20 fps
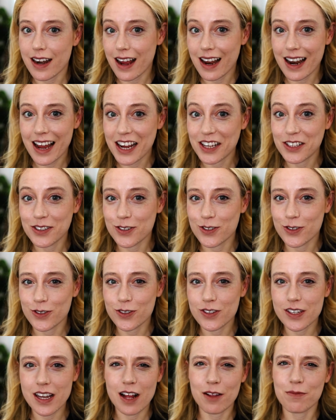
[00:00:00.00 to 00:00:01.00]
that I like to
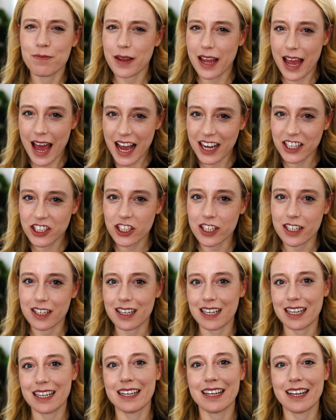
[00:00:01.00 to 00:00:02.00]
do to help me
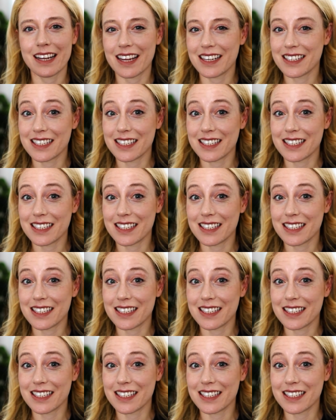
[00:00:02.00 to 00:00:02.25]
action cleaning